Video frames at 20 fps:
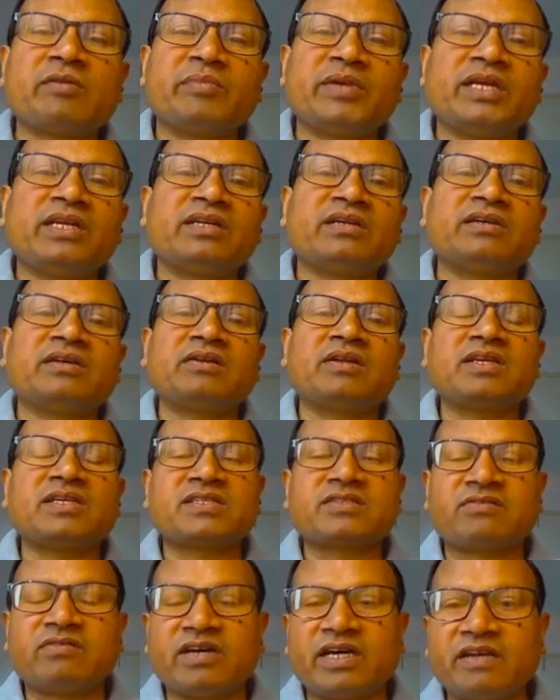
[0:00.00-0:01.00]
meter or
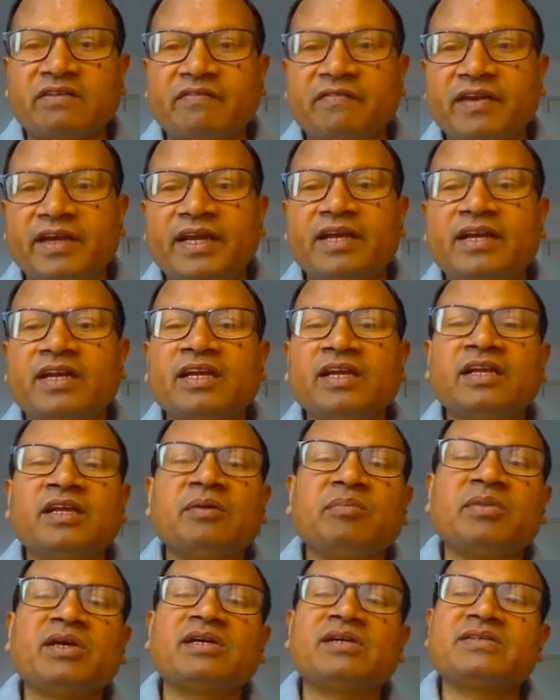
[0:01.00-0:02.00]
square feet,
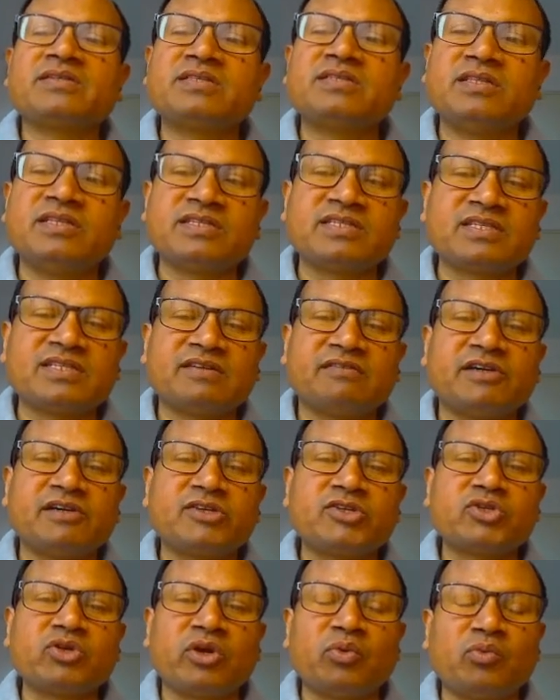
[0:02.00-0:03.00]
because this is a
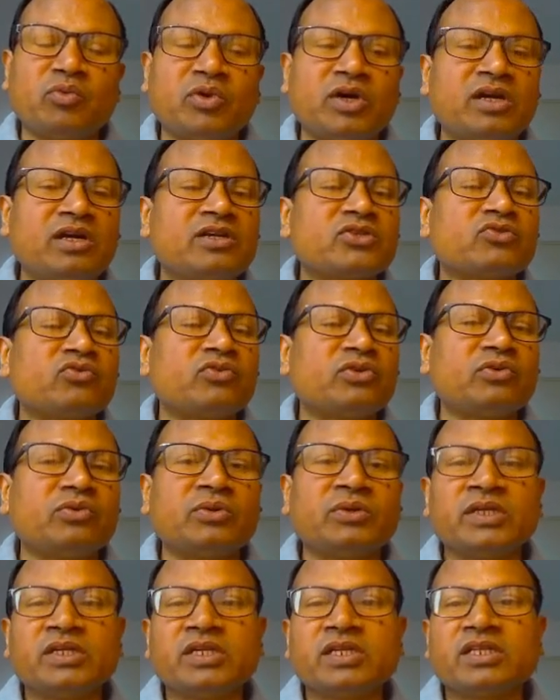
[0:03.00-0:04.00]
virtual world.
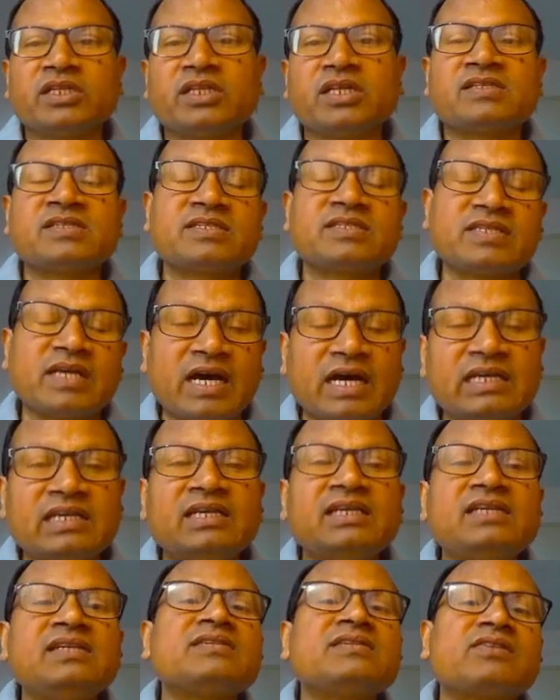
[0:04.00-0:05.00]
So the
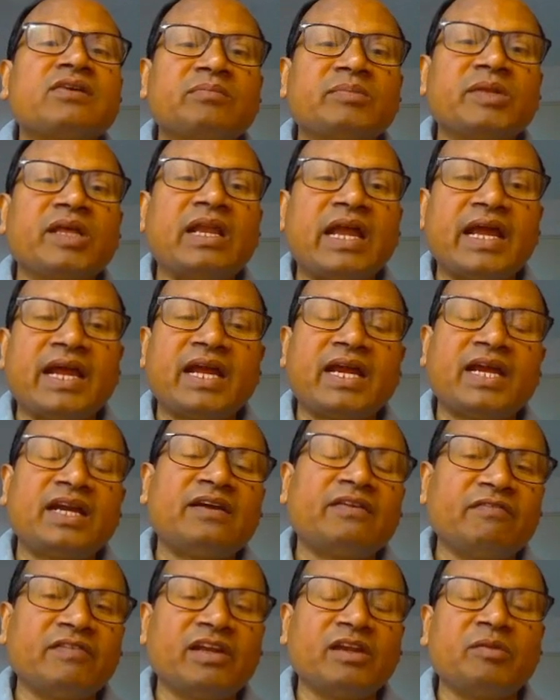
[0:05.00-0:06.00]
size of the
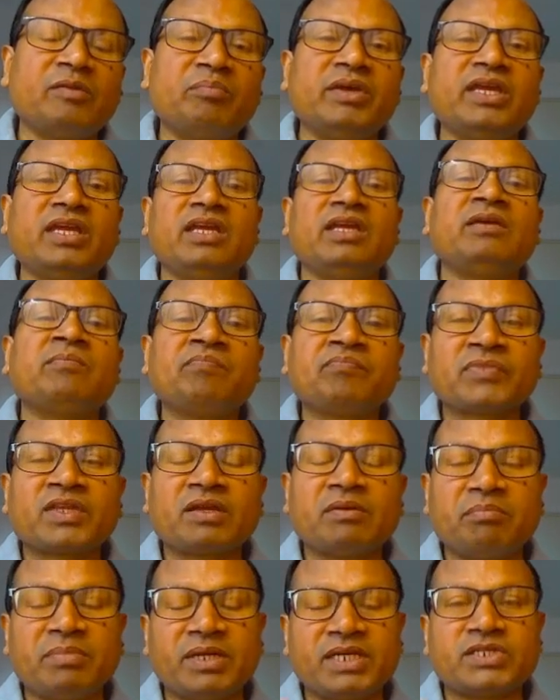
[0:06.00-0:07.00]
land will be
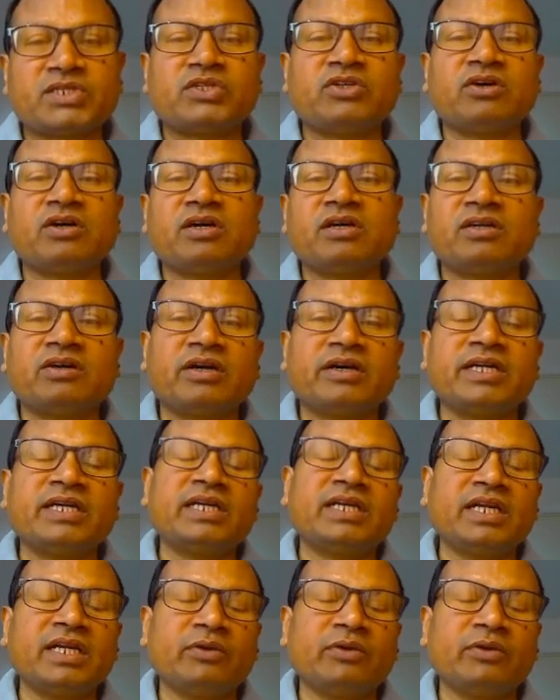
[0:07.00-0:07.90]
based on, or it